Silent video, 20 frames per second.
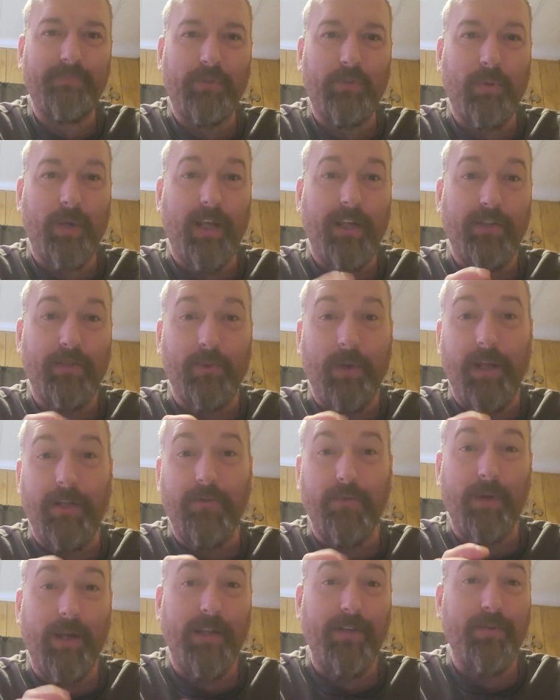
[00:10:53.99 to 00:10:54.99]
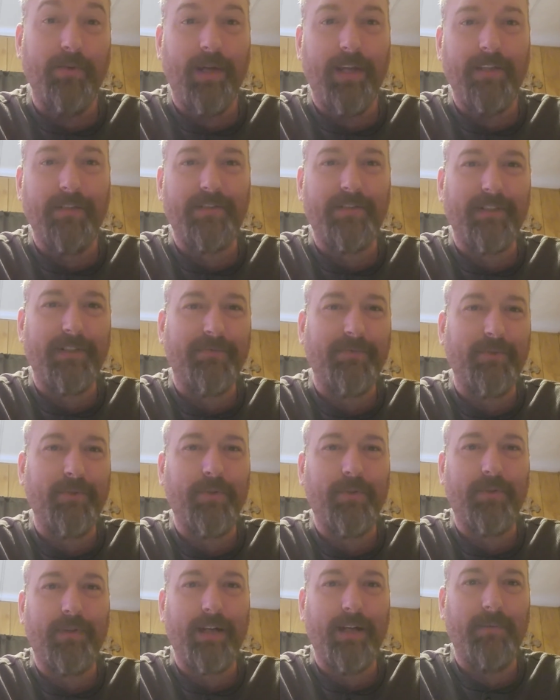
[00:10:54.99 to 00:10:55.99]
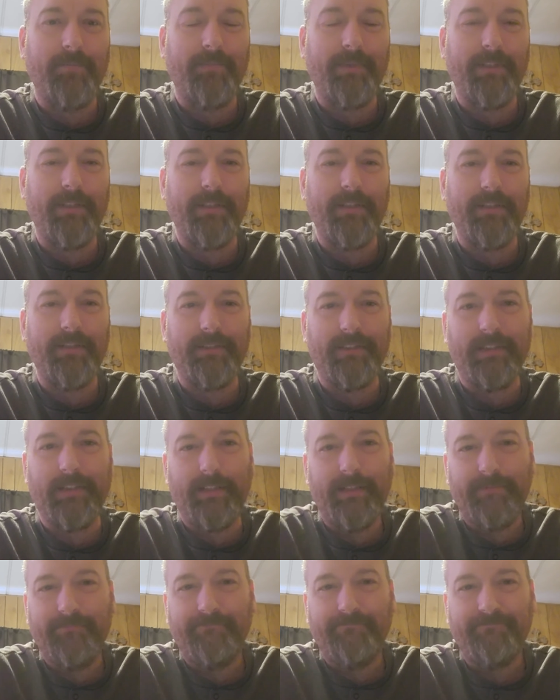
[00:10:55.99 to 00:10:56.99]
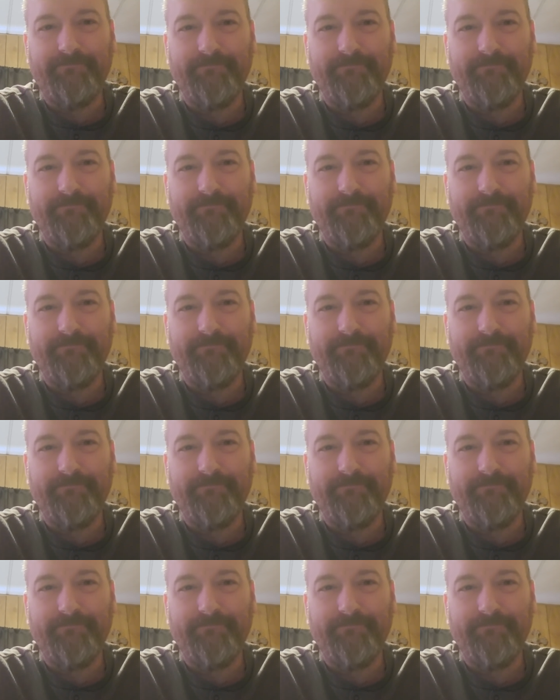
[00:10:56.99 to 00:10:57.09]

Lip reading: Dwayne stuff going around, but you know,